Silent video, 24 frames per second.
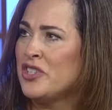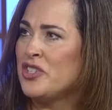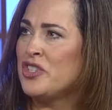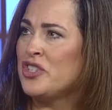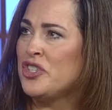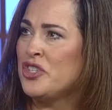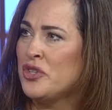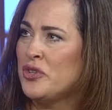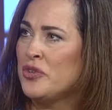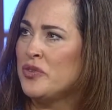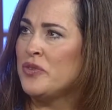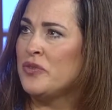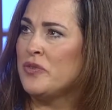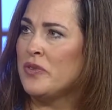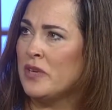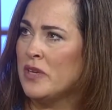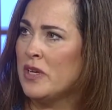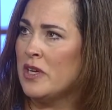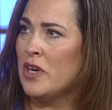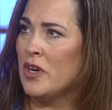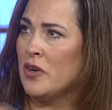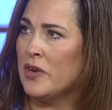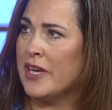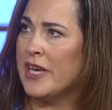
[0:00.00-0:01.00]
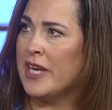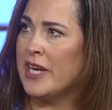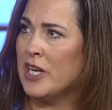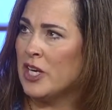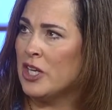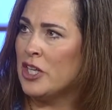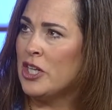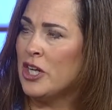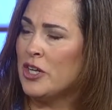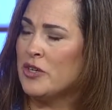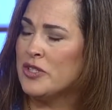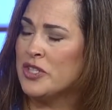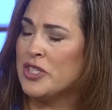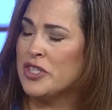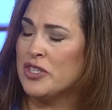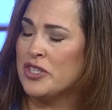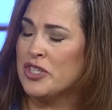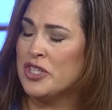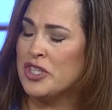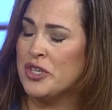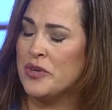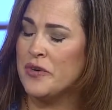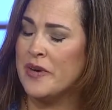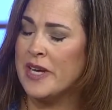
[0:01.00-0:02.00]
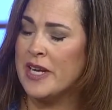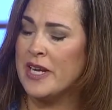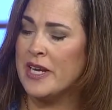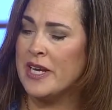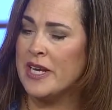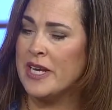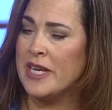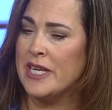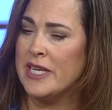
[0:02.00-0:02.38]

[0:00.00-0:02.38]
and 2, you know, getting closer to it,